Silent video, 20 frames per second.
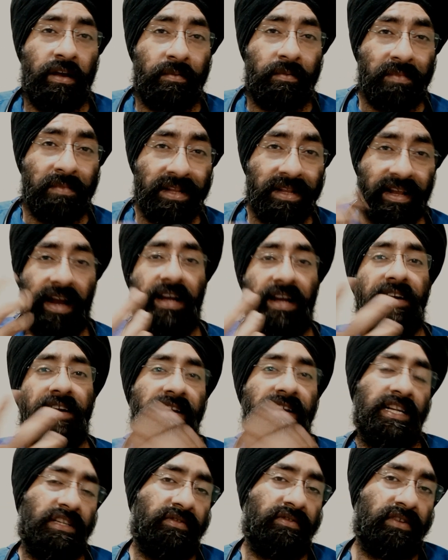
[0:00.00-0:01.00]
methyl
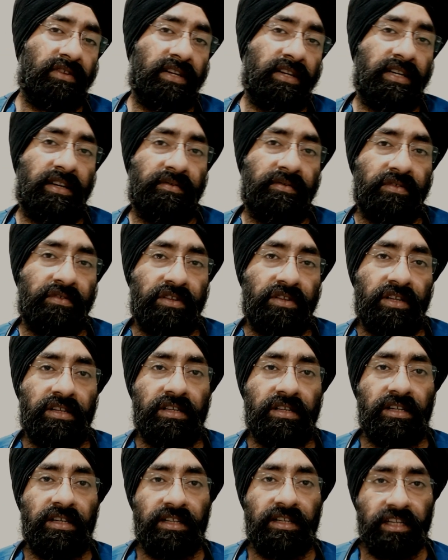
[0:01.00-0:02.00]
transferase
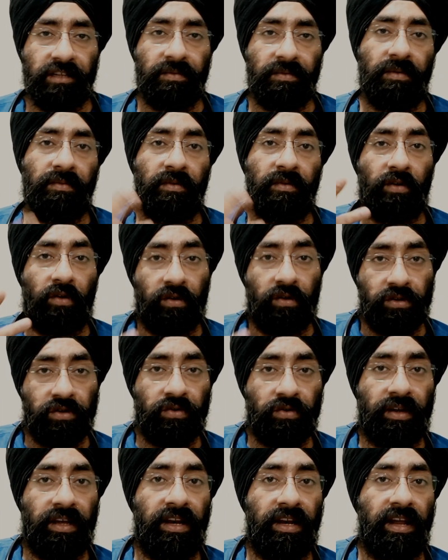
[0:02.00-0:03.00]
deficiency. These people
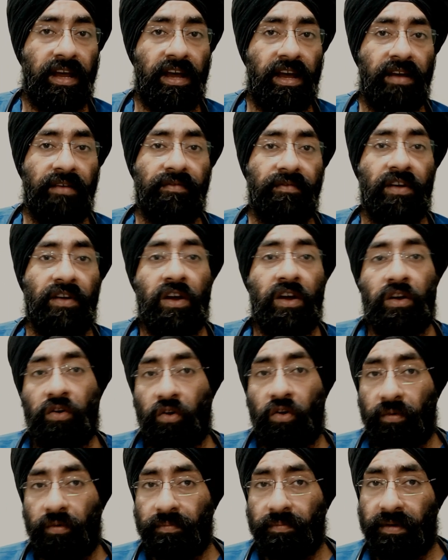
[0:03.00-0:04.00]
also can have
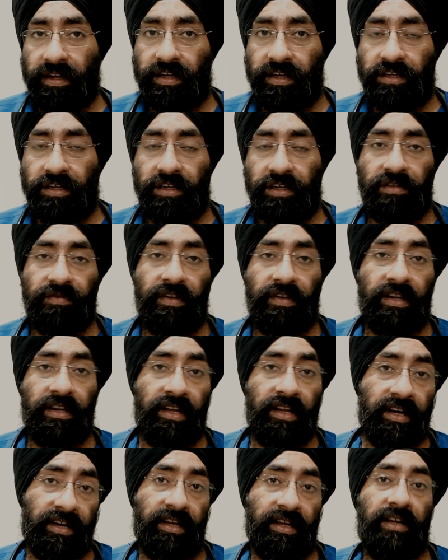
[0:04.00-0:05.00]
complications when
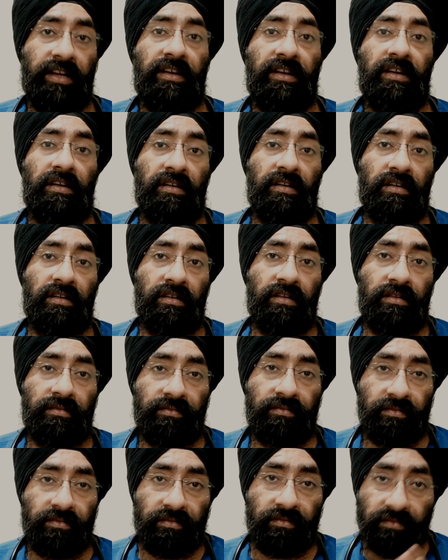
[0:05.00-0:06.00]
they take
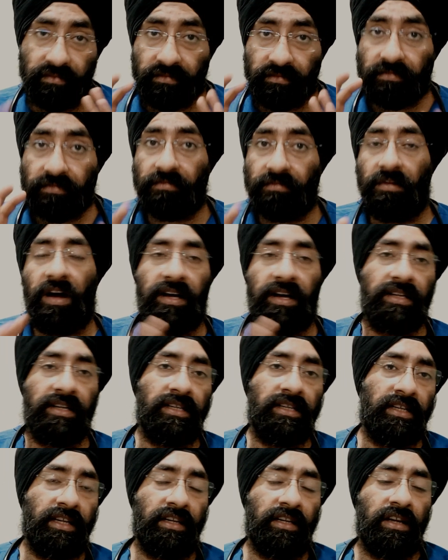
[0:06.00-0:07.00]

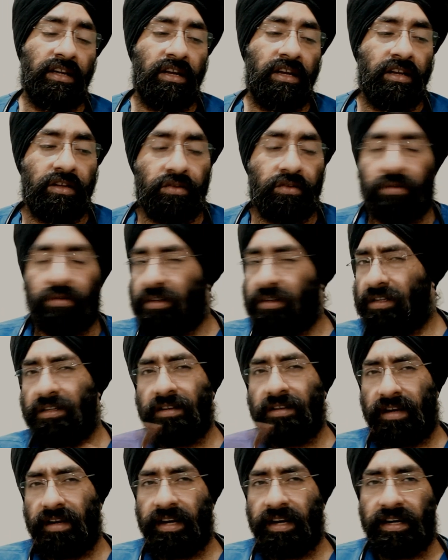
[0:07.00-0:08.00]
arginine. So this
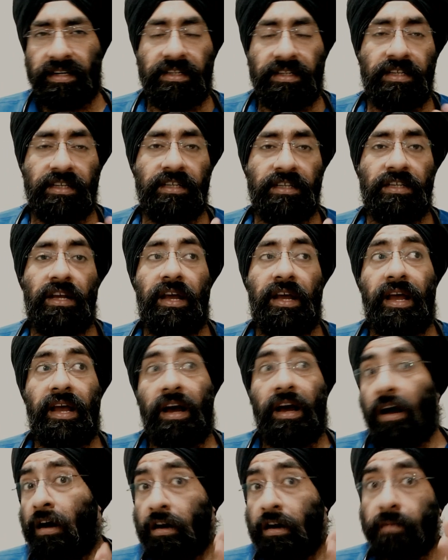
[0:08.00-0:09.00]
is a rare disease.
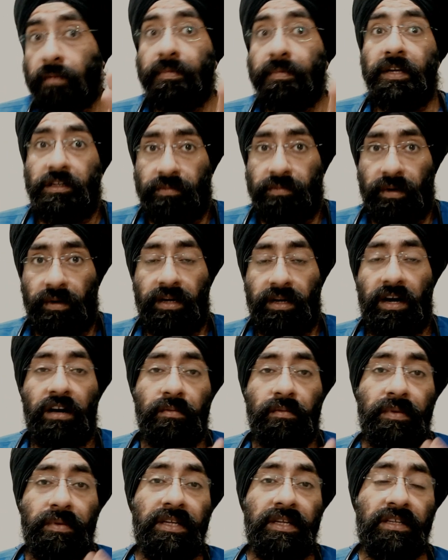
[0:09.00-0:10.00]
Herpes, but
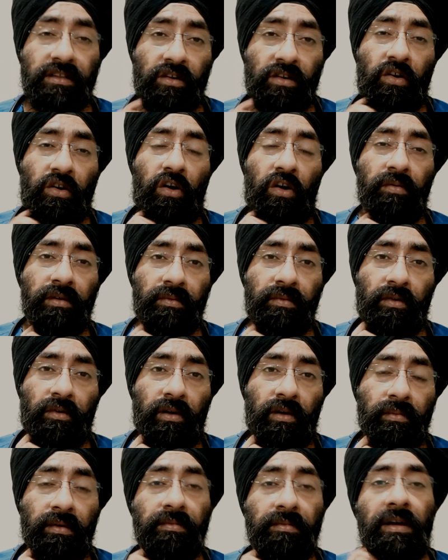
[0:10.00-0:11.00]
herpes is a common
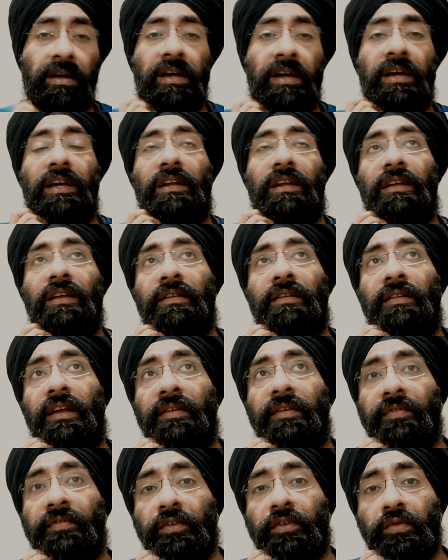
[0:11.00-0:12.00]
problem, and
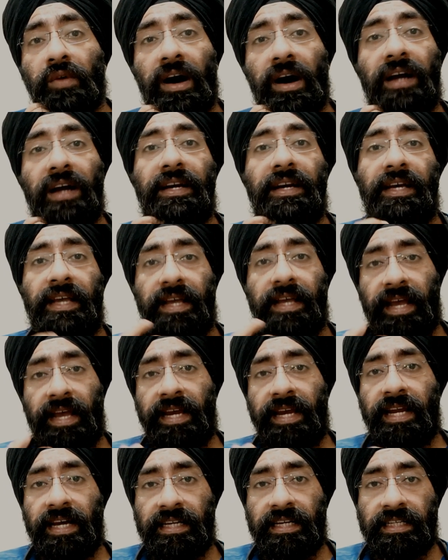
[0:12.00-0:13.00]
if you are taking
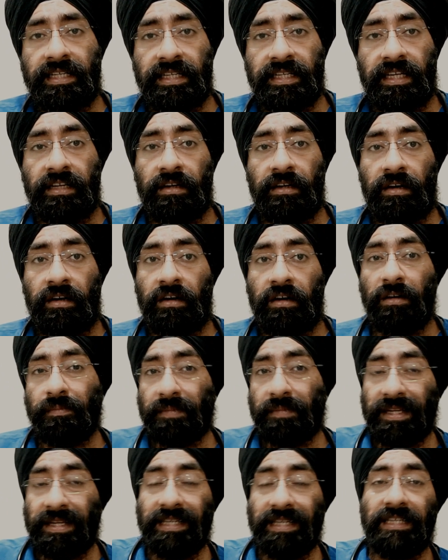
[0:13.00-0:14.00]
L-arginine,
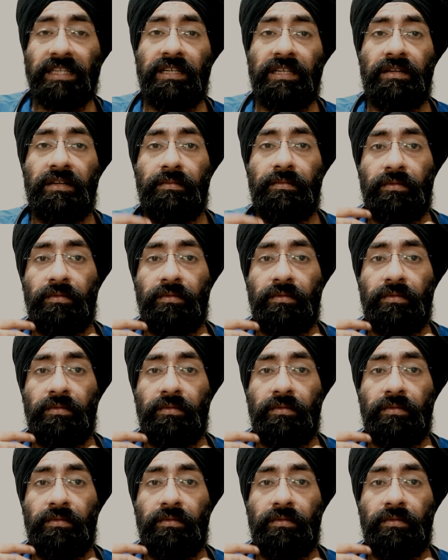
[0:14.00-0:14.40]
herpes